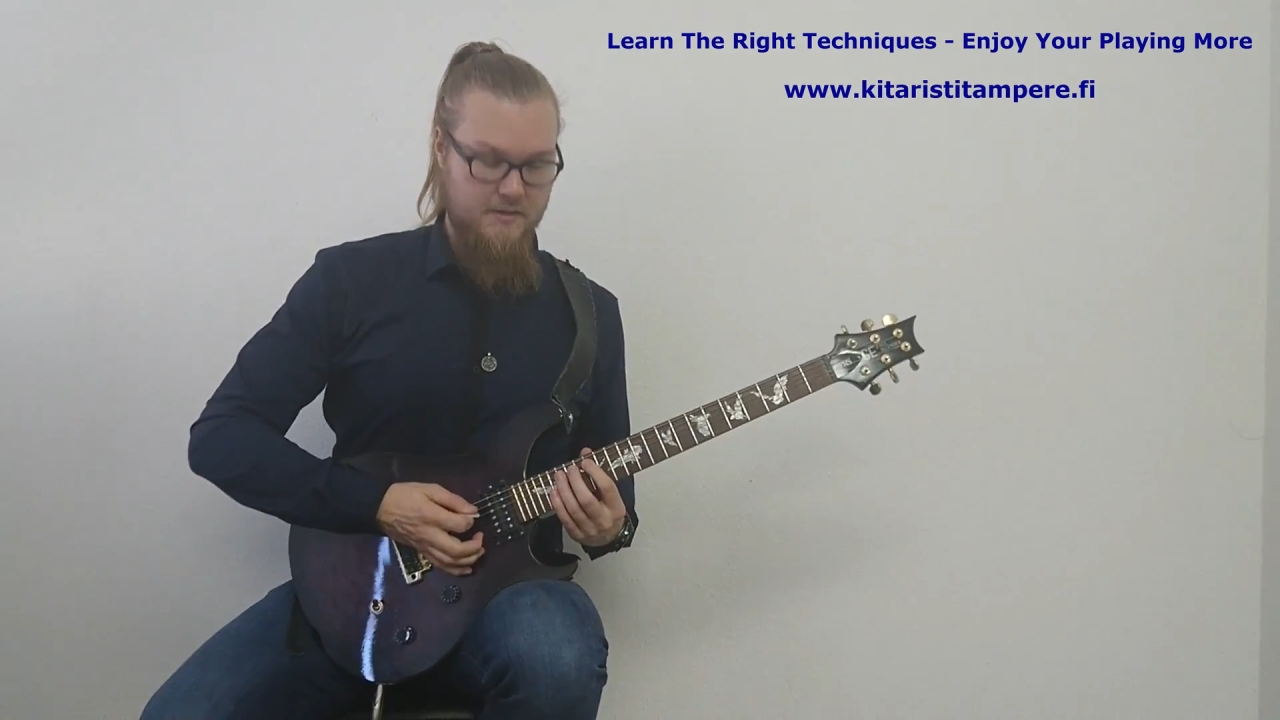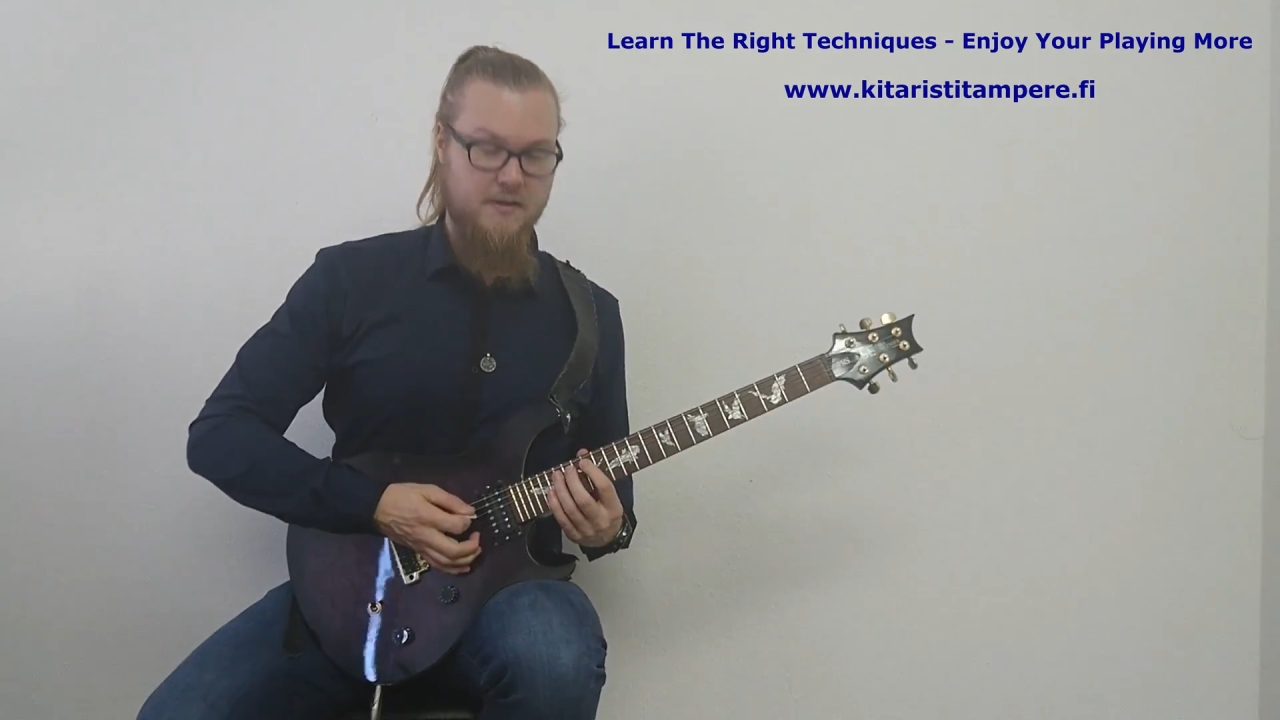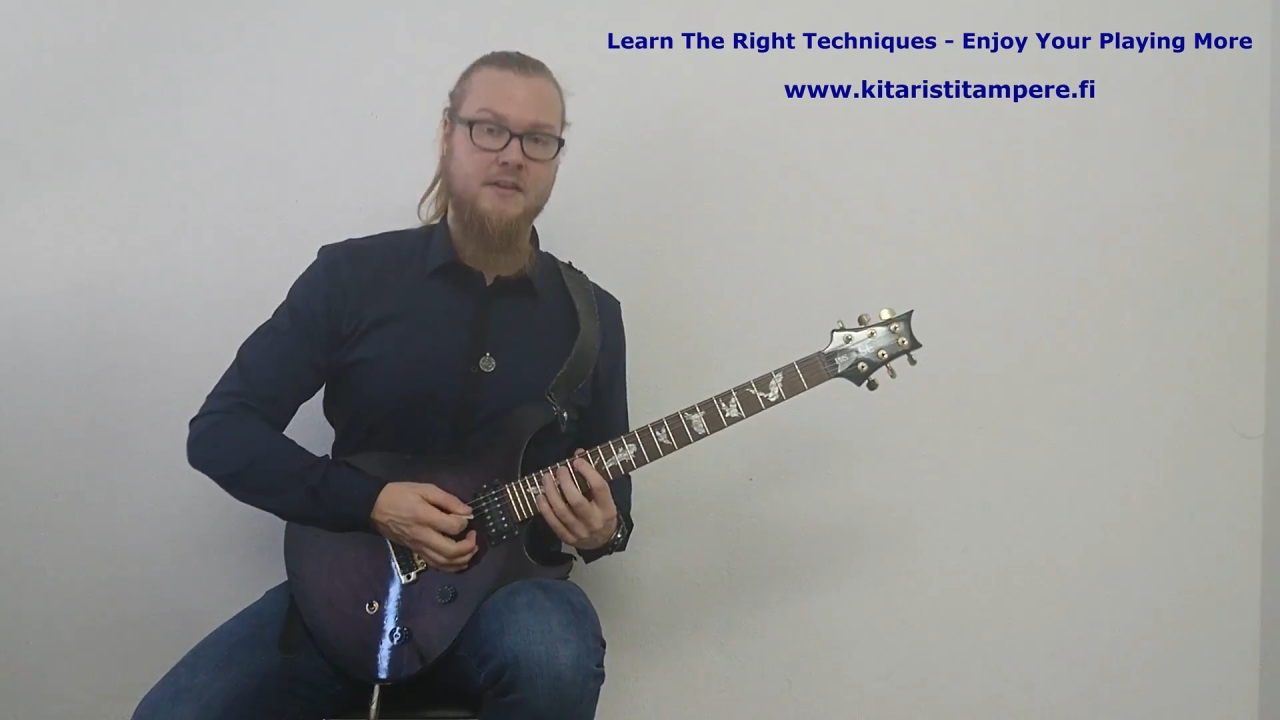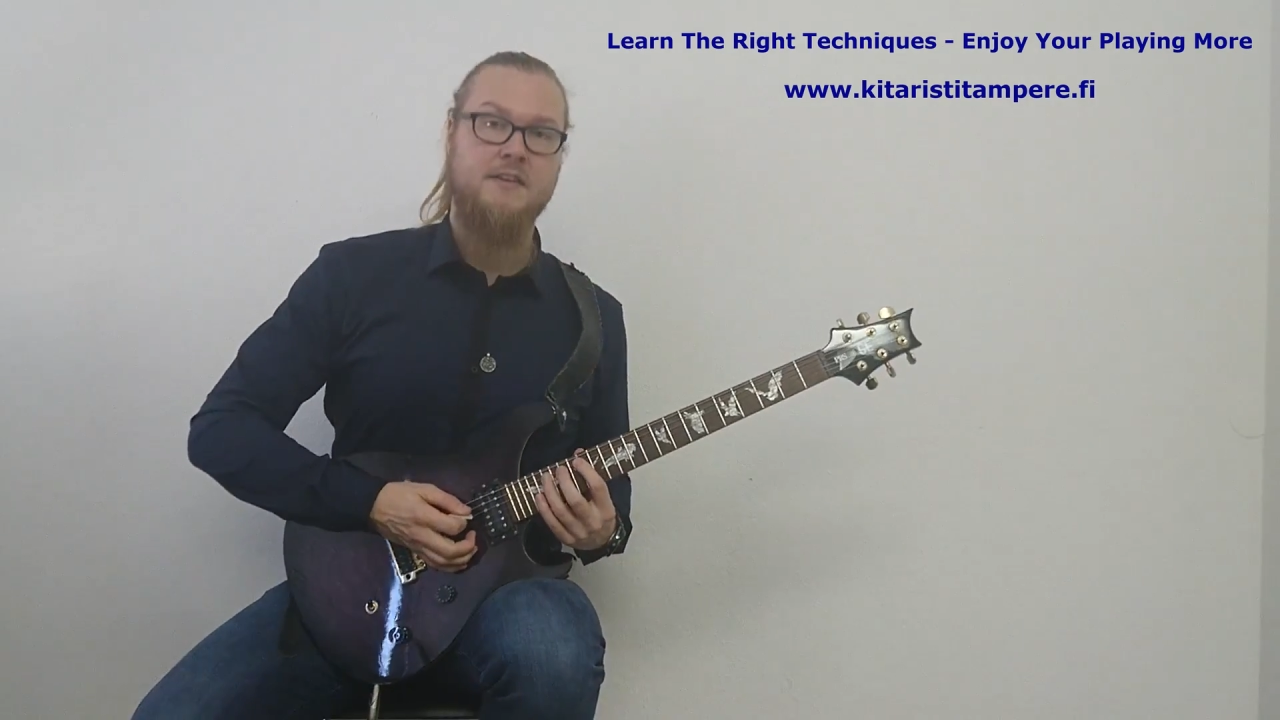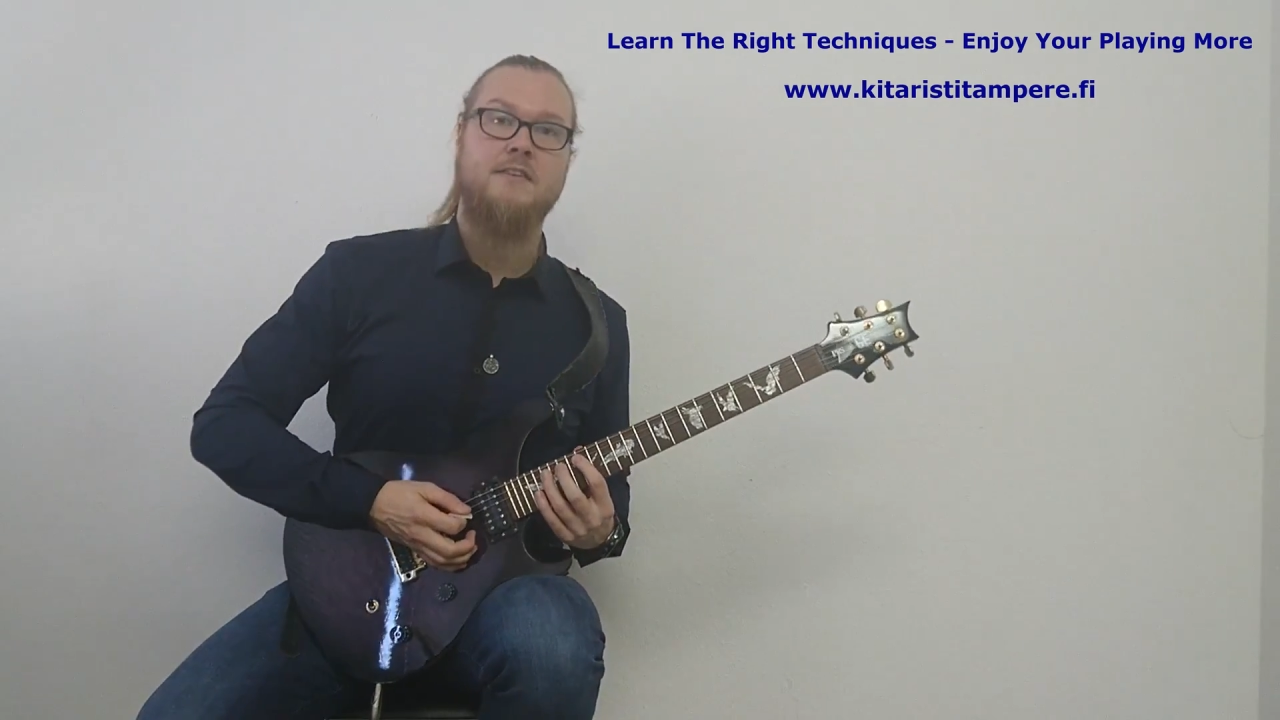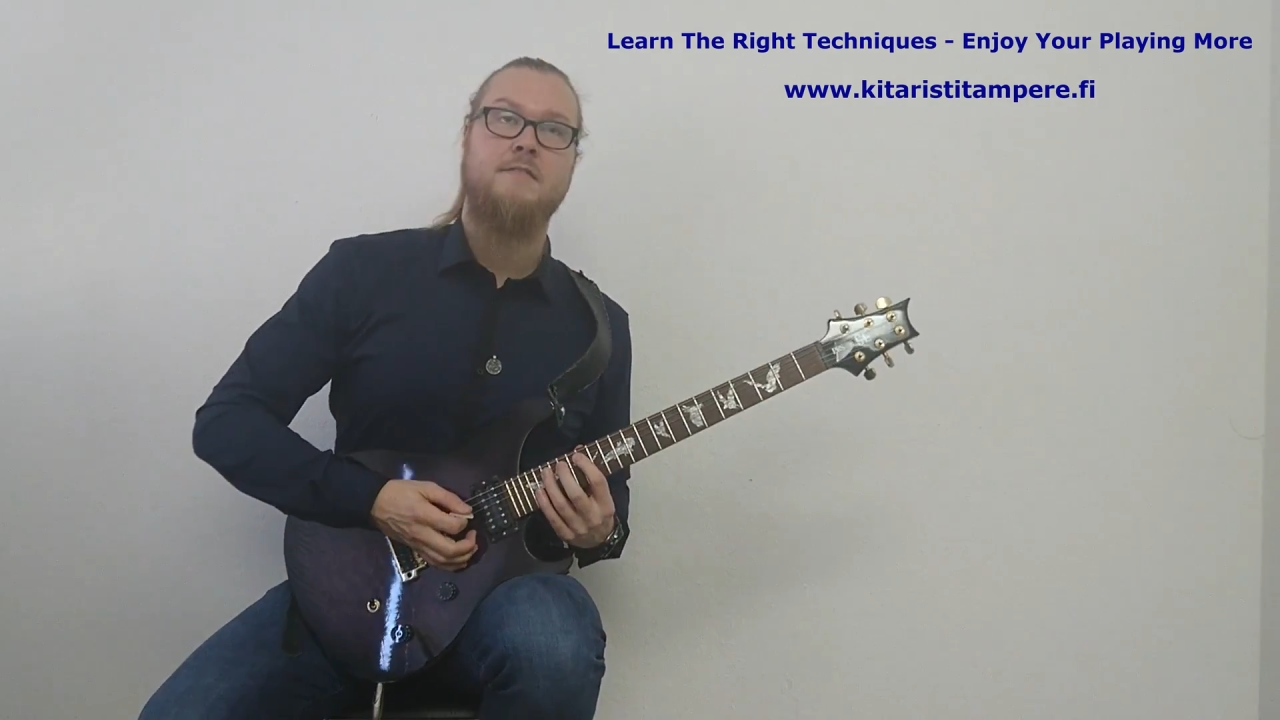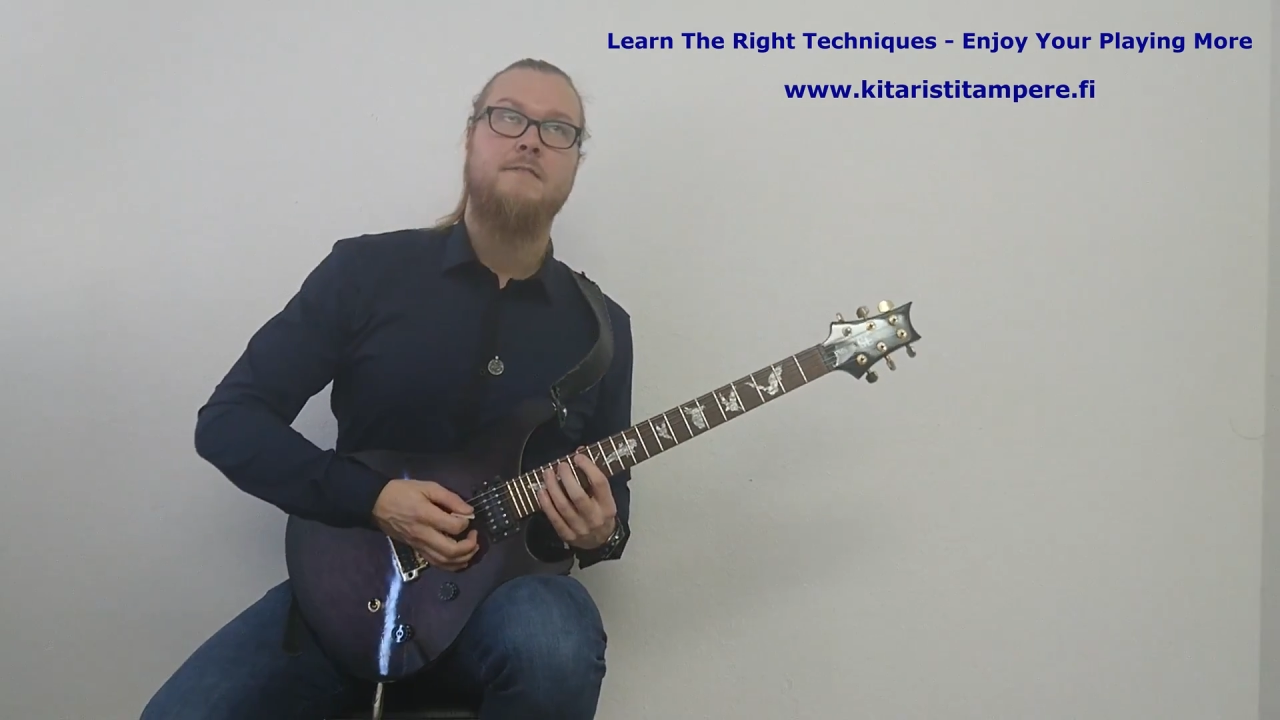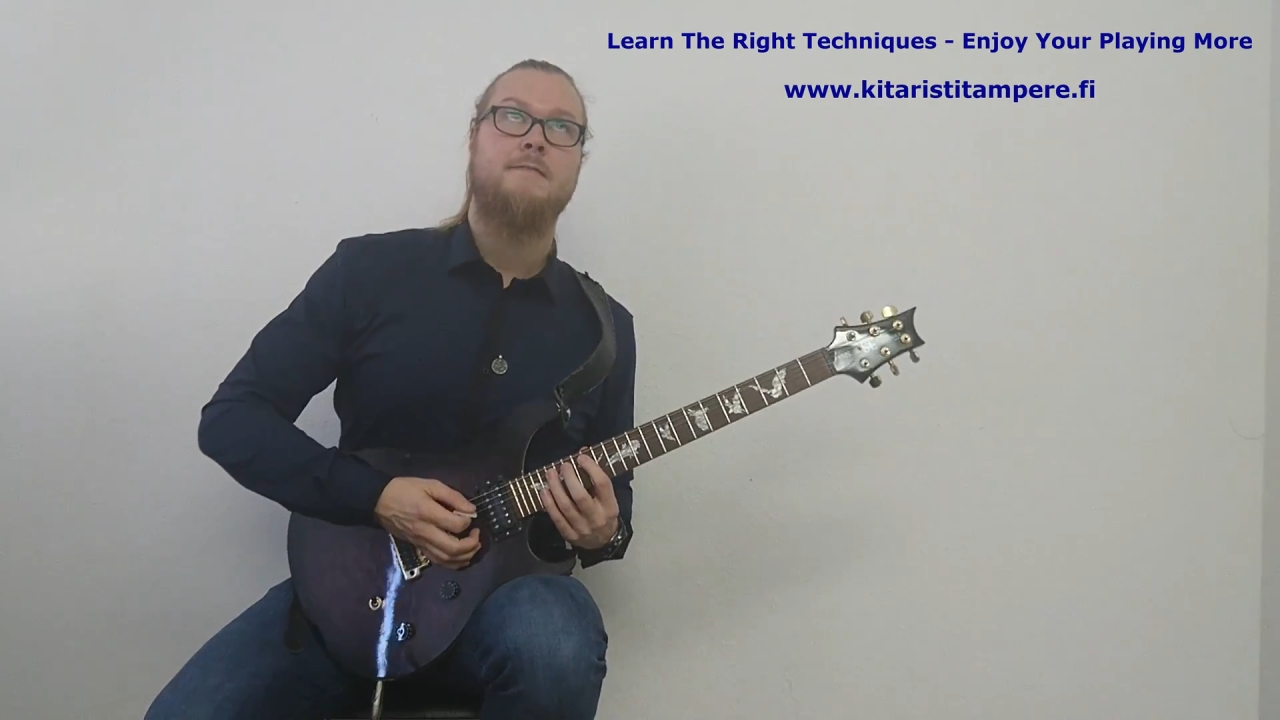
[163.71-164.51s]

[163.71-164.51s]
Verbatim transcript: the